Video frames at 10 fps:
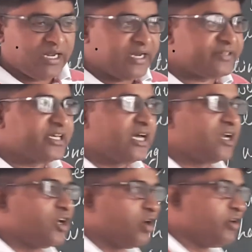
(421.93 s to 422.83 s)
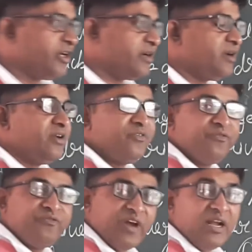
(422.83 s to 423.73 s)
and the
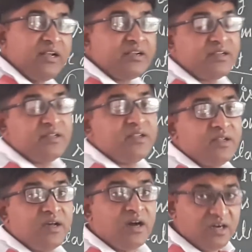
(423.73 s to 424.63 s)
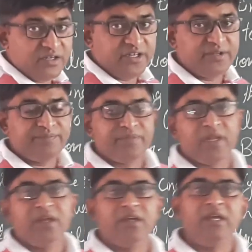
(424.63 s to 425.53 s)
lawyer felt hungry.
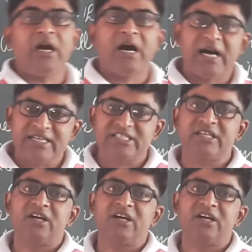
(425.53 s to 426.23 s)
He asked